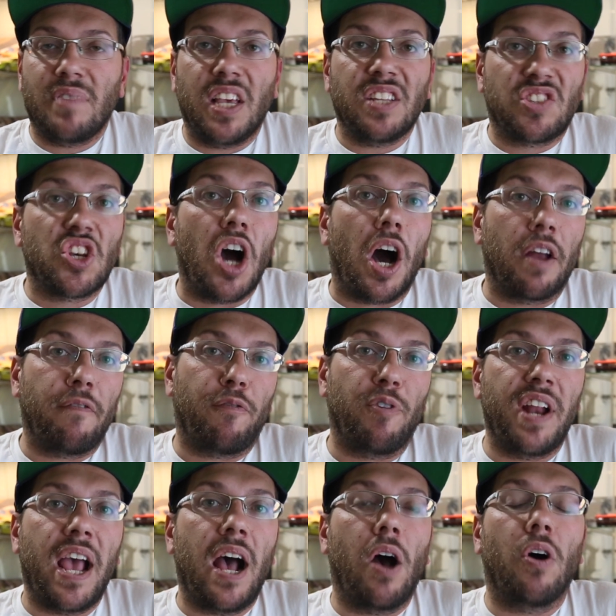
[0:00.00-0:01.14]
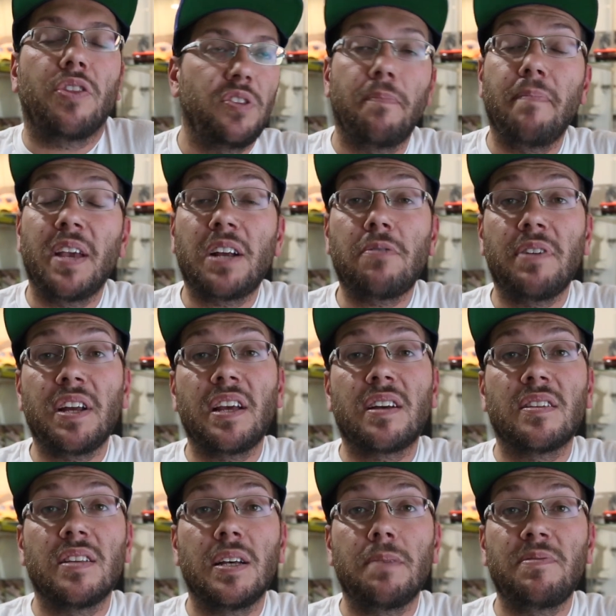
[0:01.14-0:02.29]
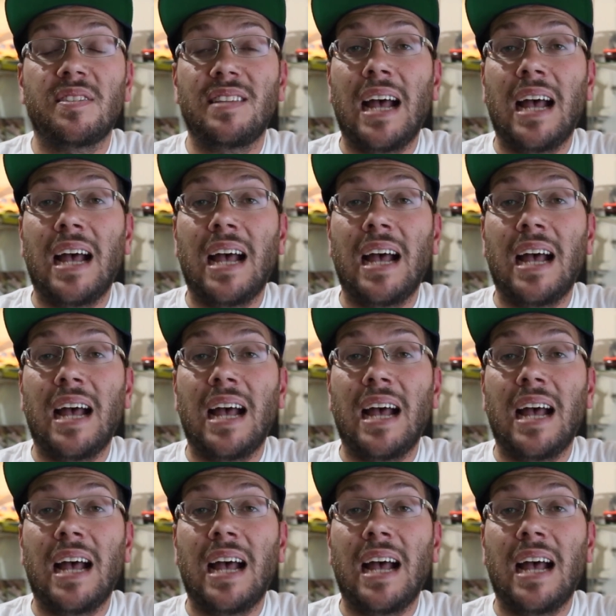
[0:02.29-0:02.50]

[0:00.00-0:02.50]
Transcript: it's gone for now. The McRig Eclipse,